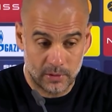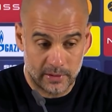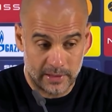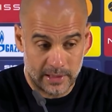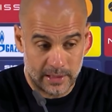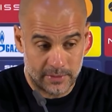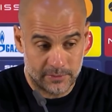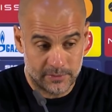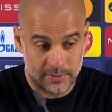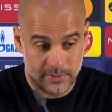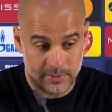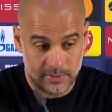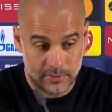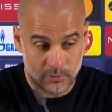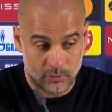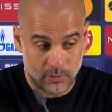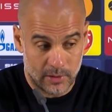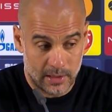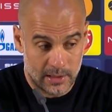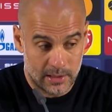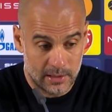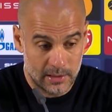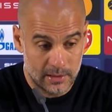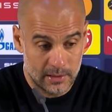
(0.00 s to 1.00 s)
and after they
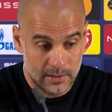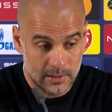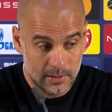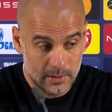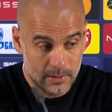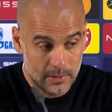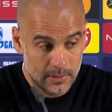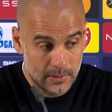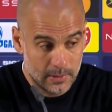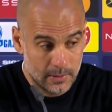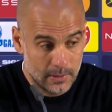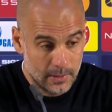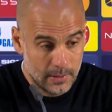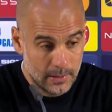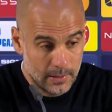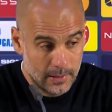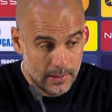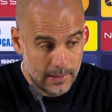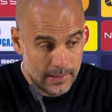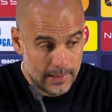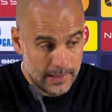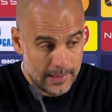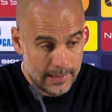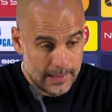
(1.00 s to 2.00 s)
run.
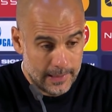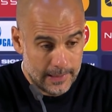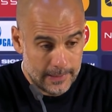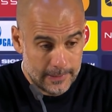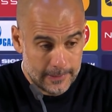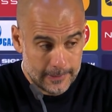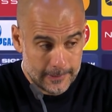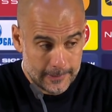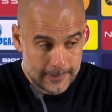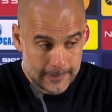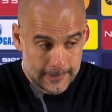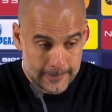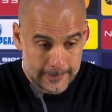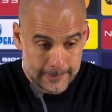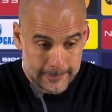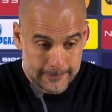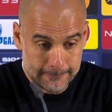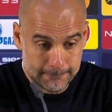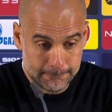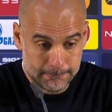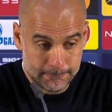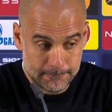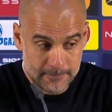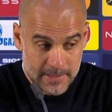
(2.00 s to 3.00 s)
And
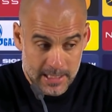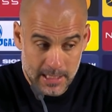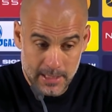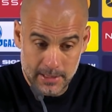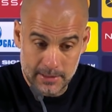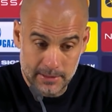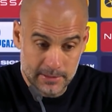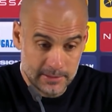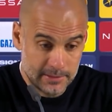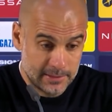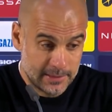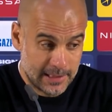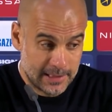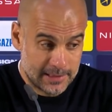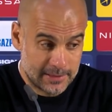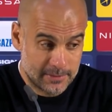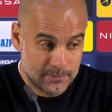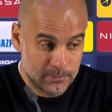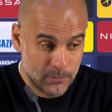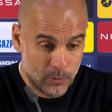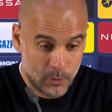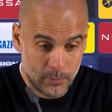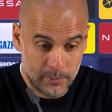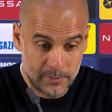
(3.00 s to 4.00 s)
in that
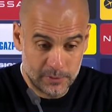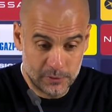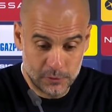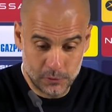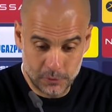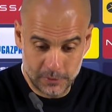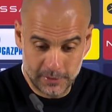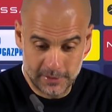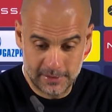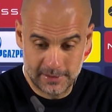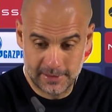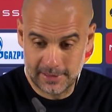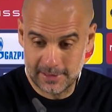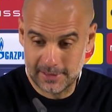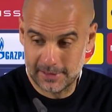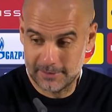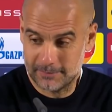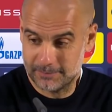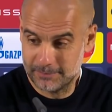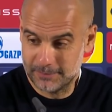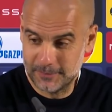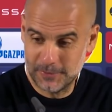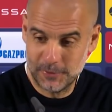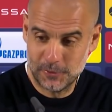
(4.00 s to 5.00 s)
moment you need the
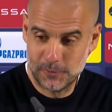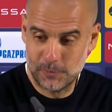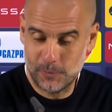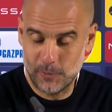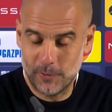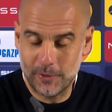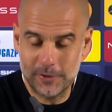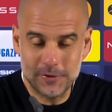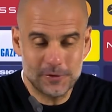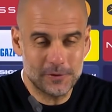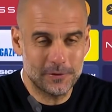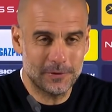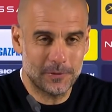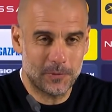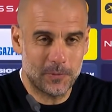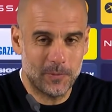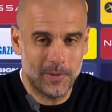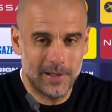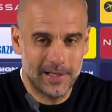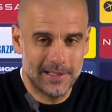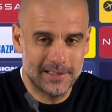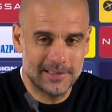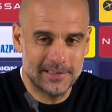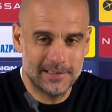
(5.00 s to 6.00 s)
inspiration, the
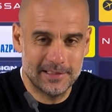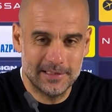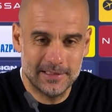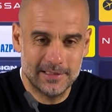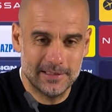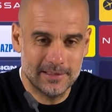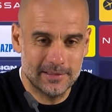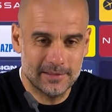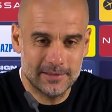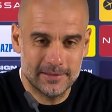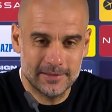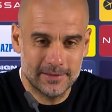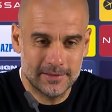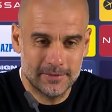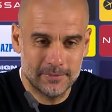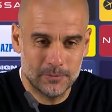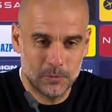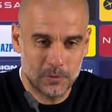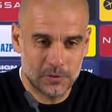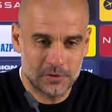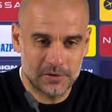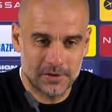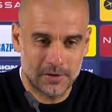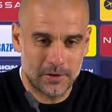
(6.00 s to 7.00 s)
quality. And
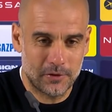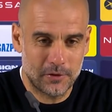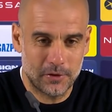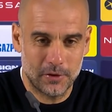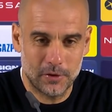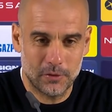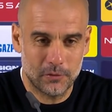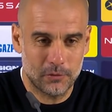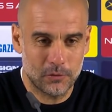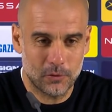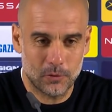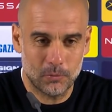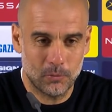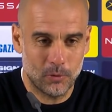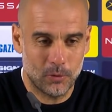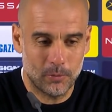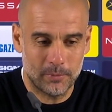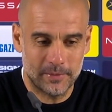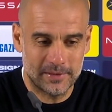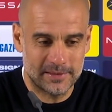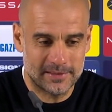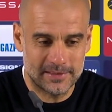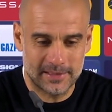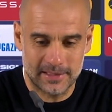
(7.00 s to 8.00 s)
it was a three or four
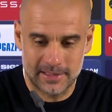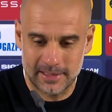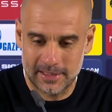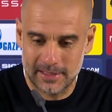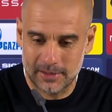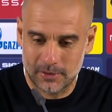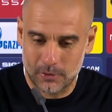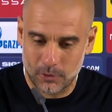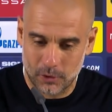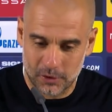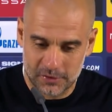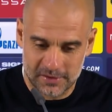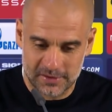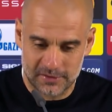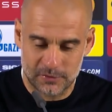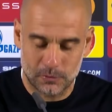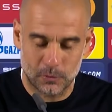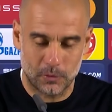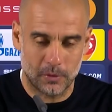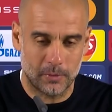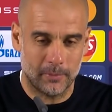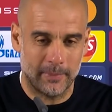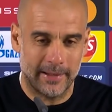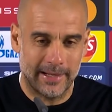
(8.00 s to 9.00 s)
moments, the crosses
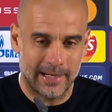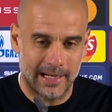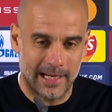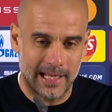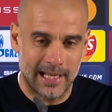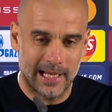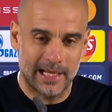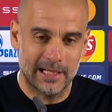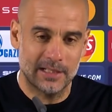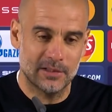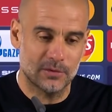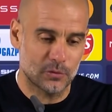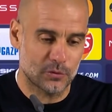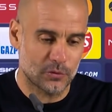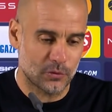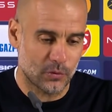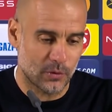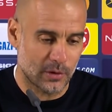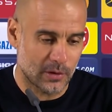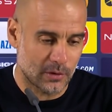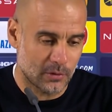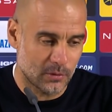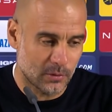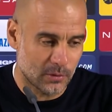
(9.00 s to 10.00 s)
to the byline to
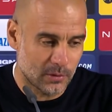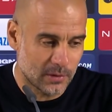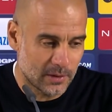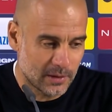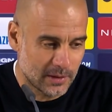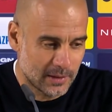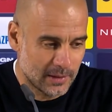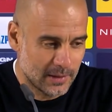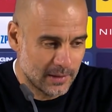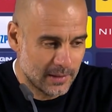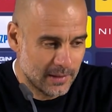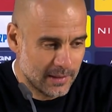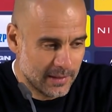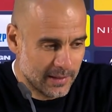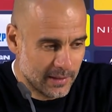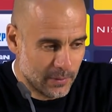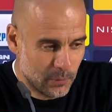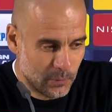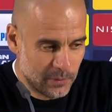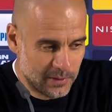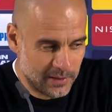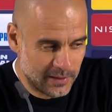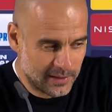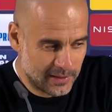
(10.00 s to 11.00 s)
score a goal.
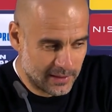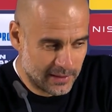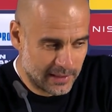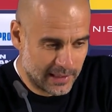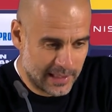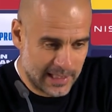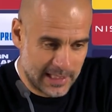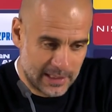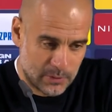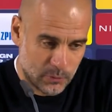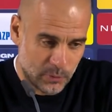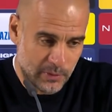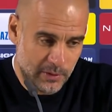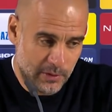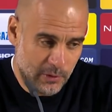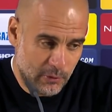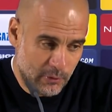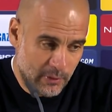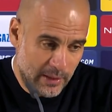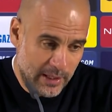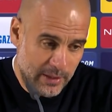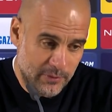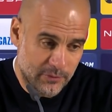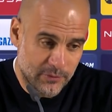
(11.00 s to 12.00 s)
We didn't
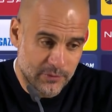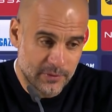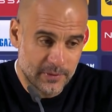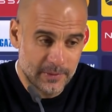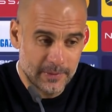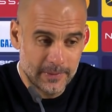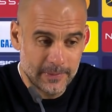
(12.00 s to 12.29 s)
arrive.